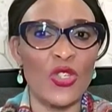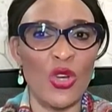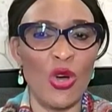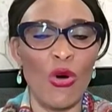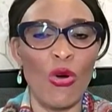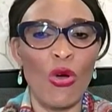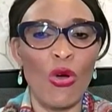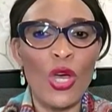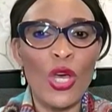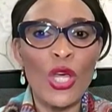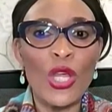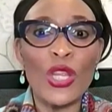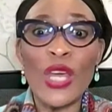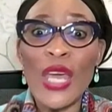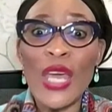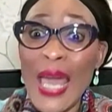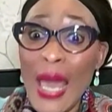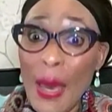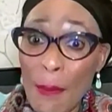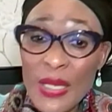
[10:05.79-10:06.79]
So
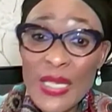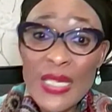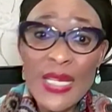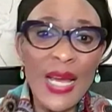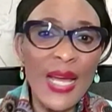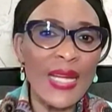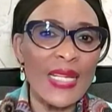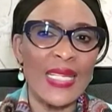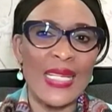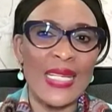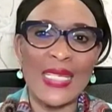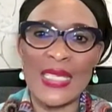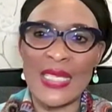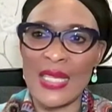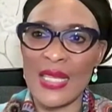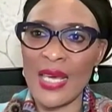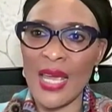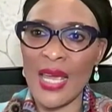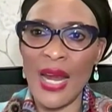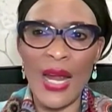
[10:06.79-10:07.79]
the appetite
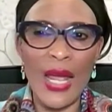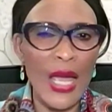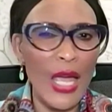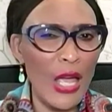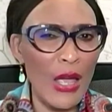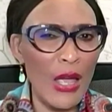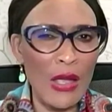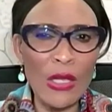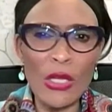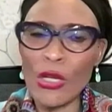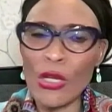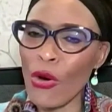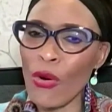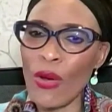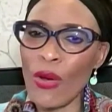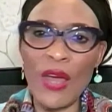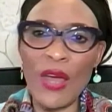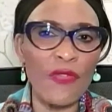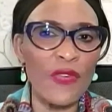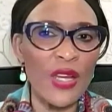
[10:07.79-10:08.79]
is there. Eh, you
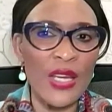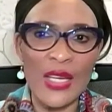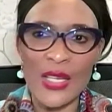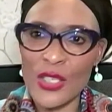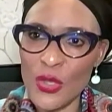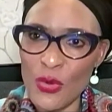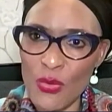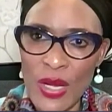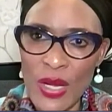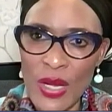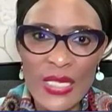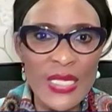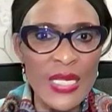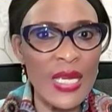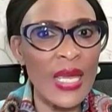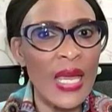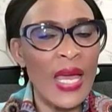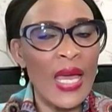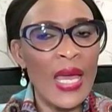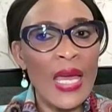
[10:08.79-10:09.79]
know, Africa is
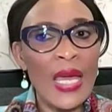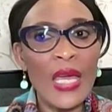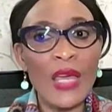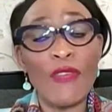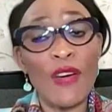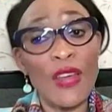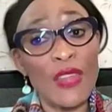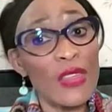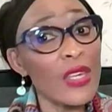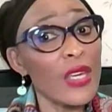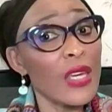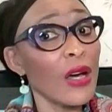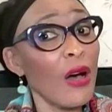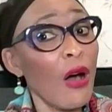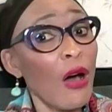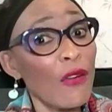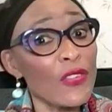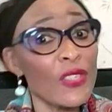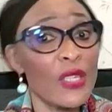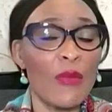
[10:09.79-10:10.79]
ready. If I
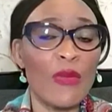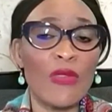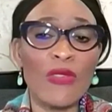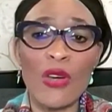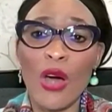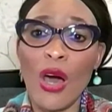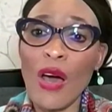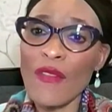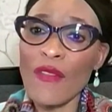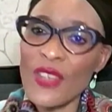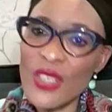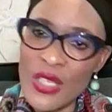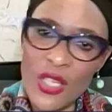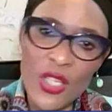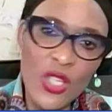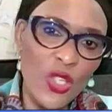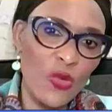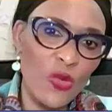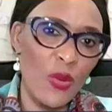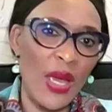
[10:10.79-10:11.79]
think of some of the
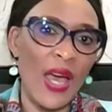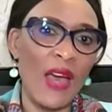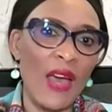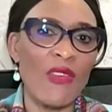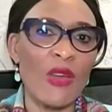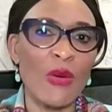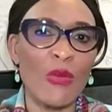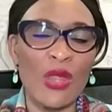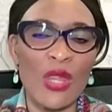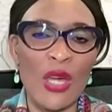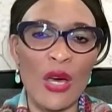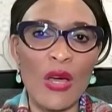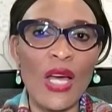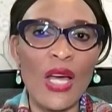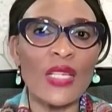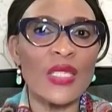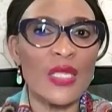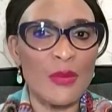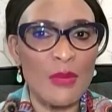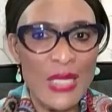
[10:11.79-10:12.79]
conversations we're having with our
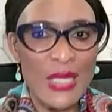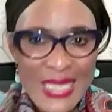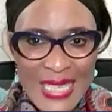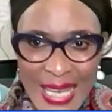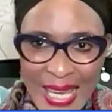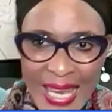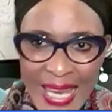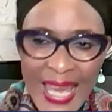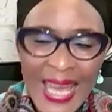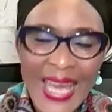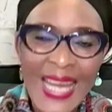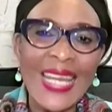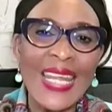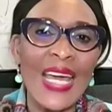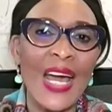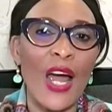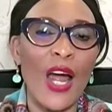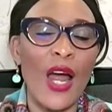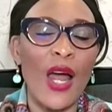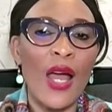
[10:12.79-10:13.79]
customers in
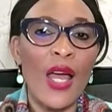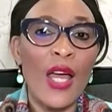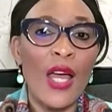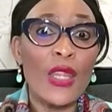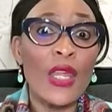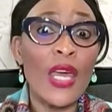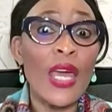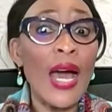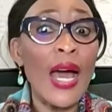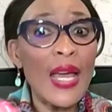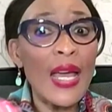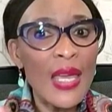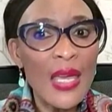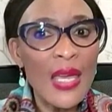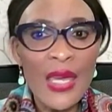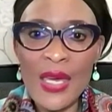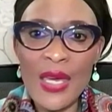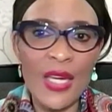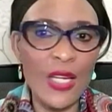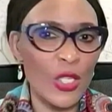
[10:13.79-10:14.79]
Kenya, they are
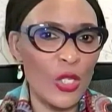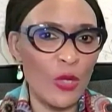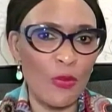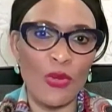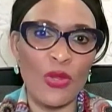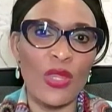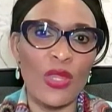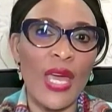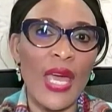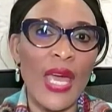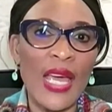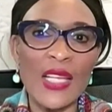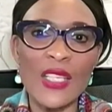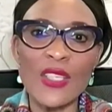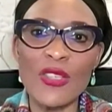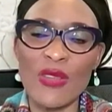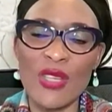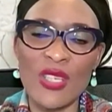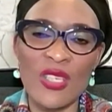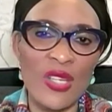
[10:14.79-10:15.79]
eager to put their
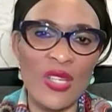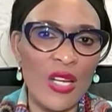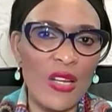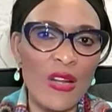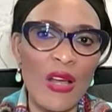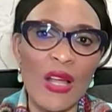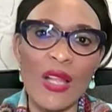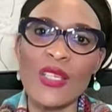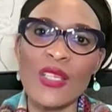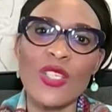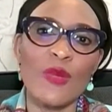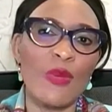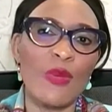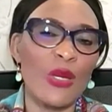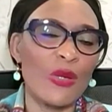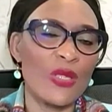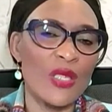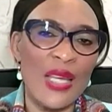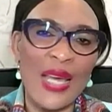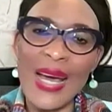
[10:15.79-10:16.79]
hands on this technology
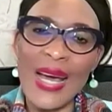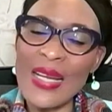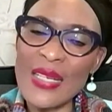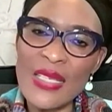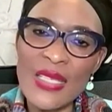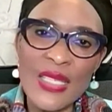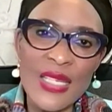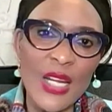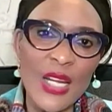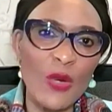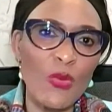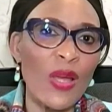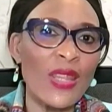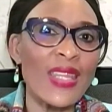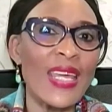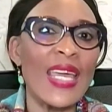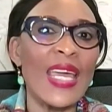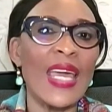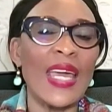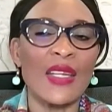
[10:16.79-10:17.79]
because they understand
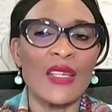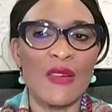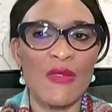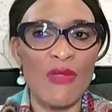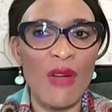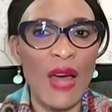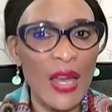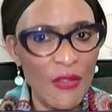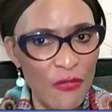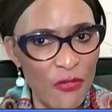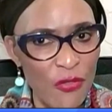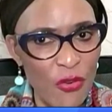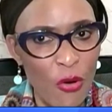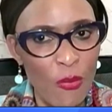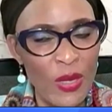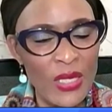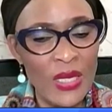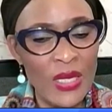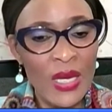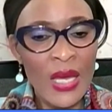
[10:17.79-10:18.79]
what they can derive
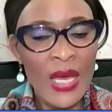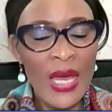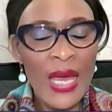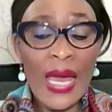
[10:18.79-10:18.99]
from it.